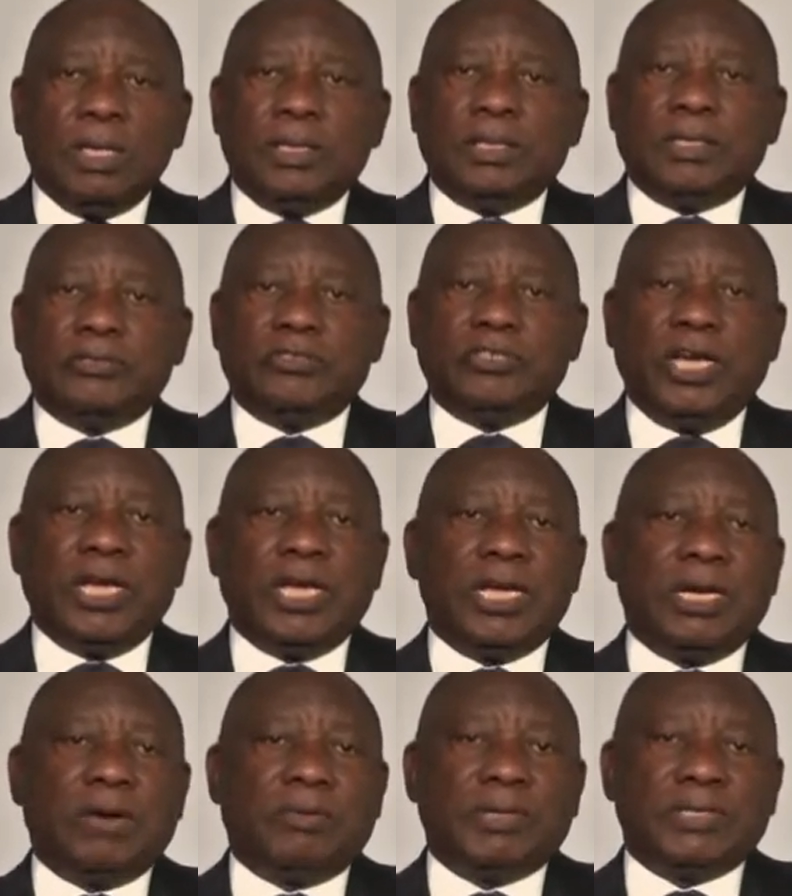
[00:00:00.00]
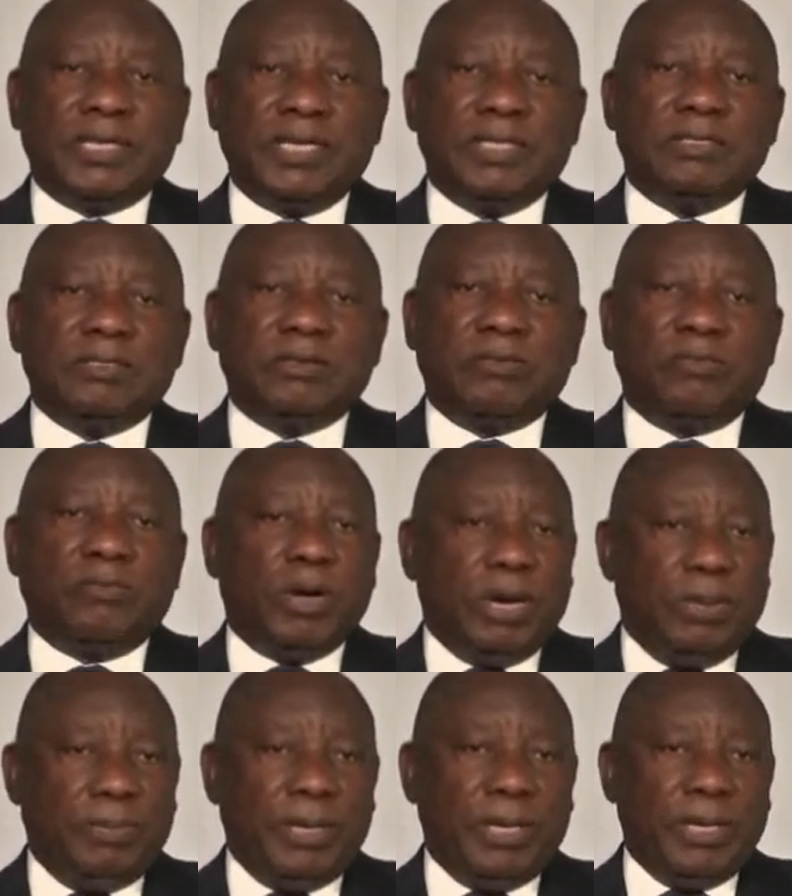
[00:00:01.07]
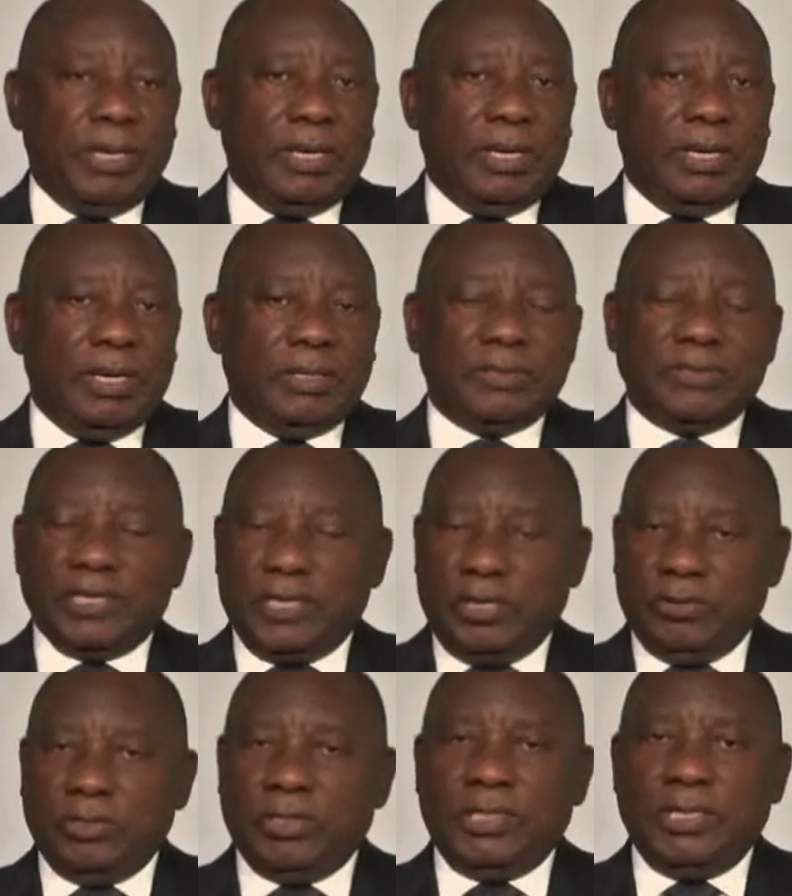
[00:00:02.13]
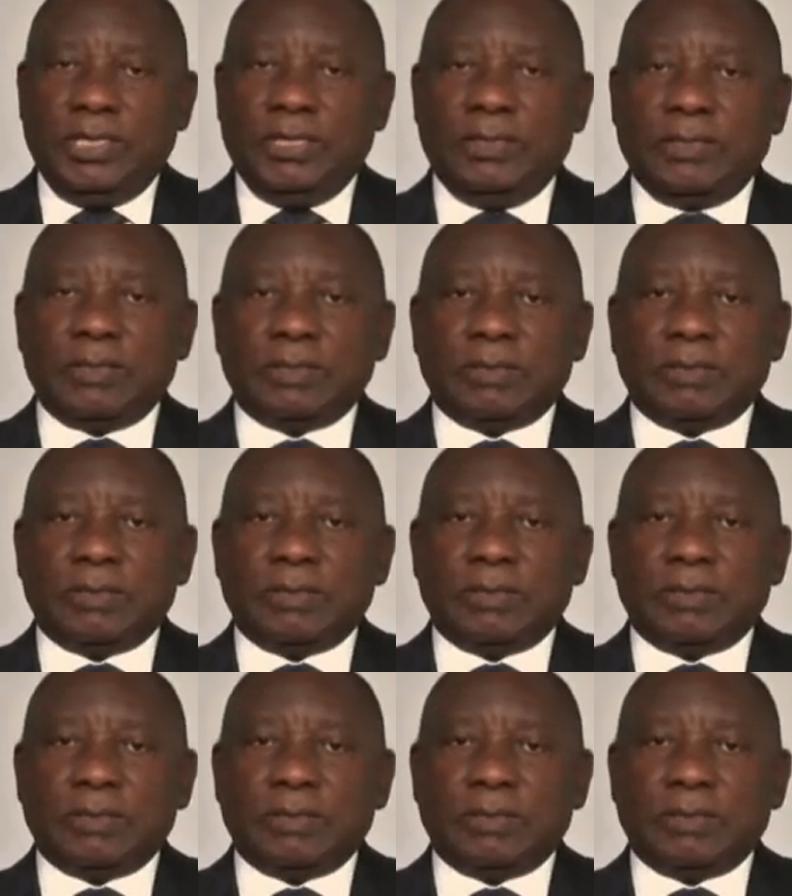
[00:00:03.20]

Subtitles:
It has shaken our sense of well-being and security.